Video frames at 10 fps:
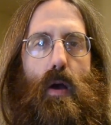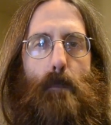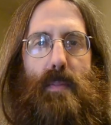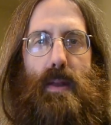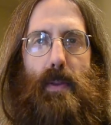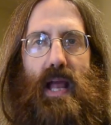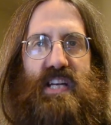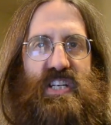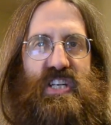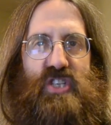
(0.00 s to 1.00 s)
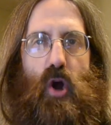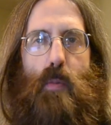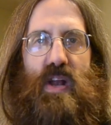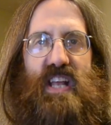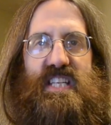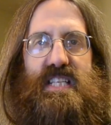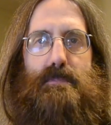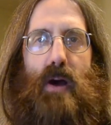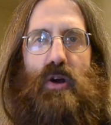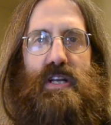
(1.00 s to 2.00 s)
Manipulation is common in
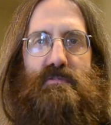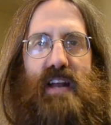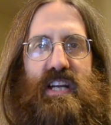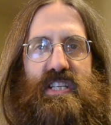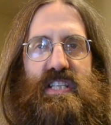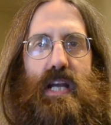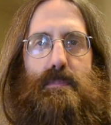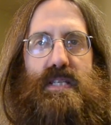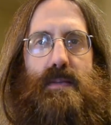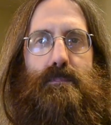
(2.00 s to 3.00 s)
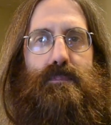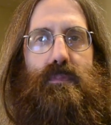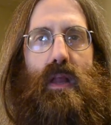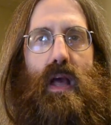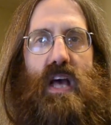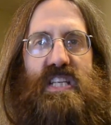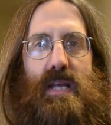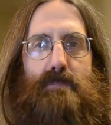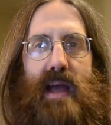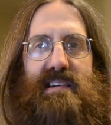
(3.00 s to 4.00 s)
symbiotic relationships.
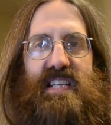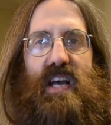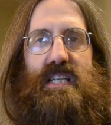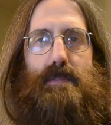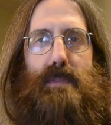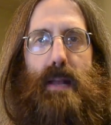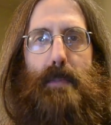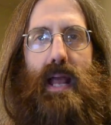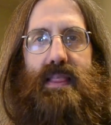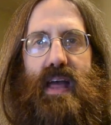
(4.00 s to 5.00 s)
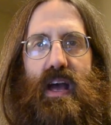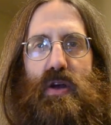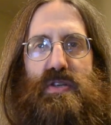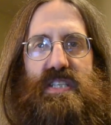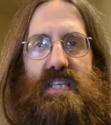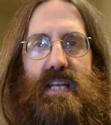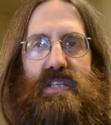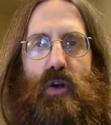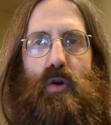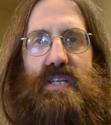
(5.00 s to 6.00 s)
Some parasites manipulate their hosts
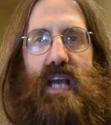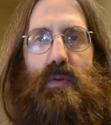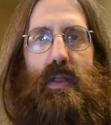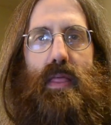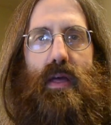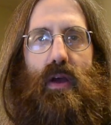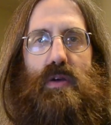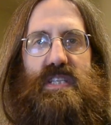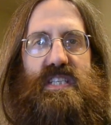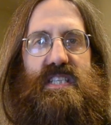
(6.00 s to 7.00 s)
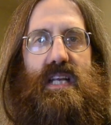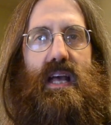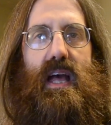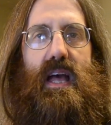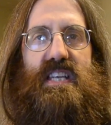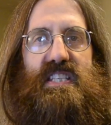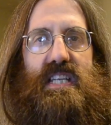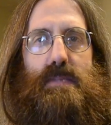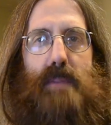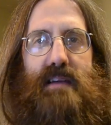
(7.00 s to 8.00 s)
into contact with other hosts,
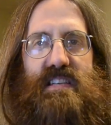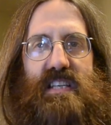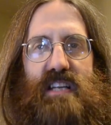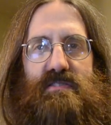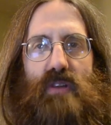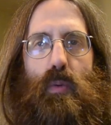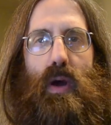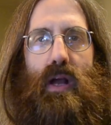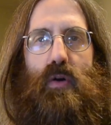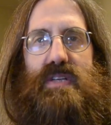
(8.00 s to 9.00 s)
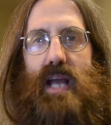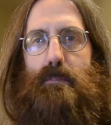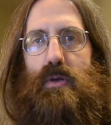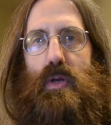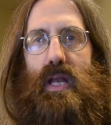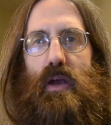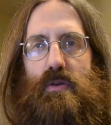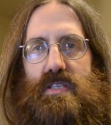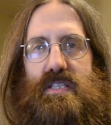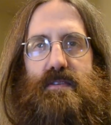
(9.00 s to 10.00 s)
since parasites require contact between
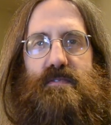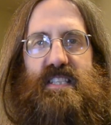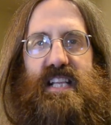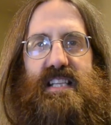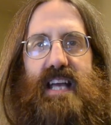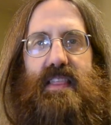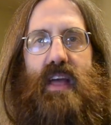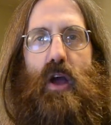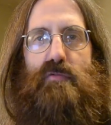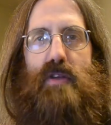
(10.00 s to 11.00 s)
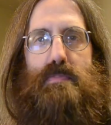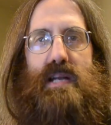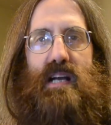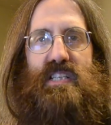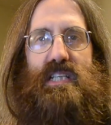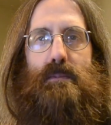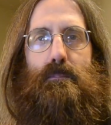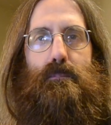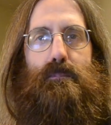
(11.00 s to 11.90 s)
hosts to facilitate their own reproduction.